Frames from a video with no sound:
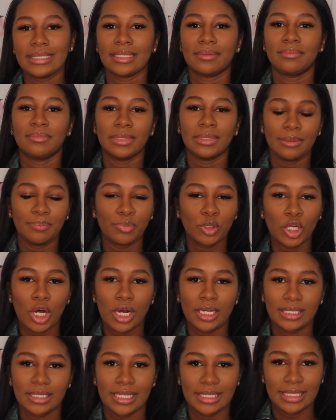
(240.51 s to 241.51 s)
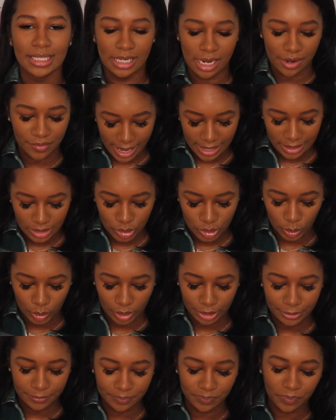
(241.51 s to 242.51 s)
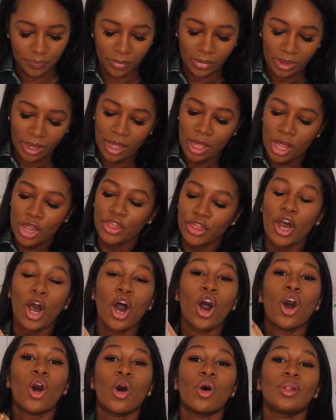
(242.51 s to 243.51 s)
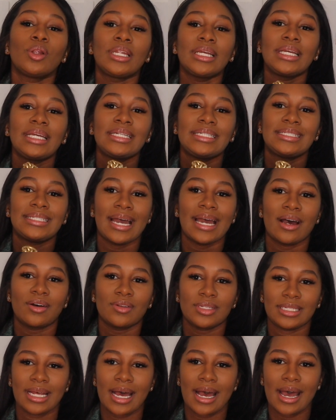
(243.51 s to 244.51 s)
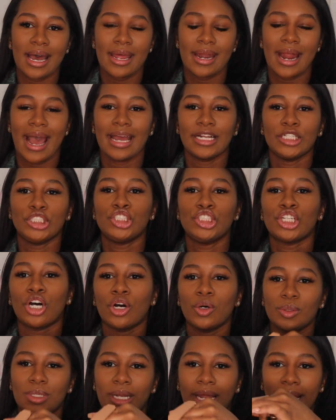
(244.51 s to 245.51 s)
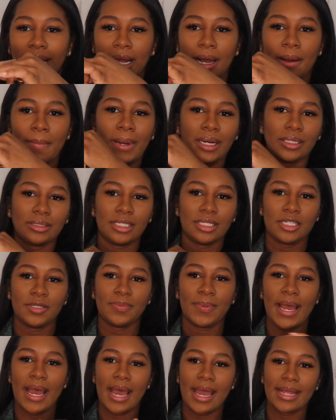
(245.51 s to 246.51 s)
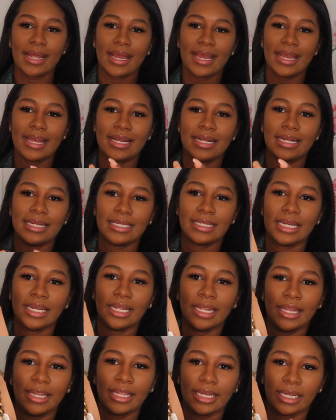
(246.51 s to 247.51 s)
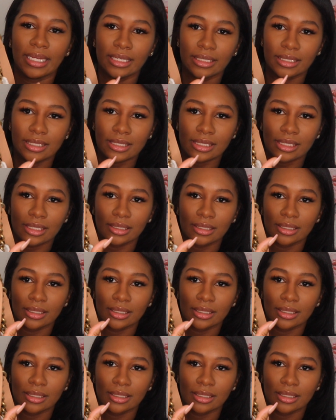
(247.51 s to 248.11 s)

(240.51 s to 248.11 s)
some lip glosses, and that sort. The only downside I don't like about this bag is these.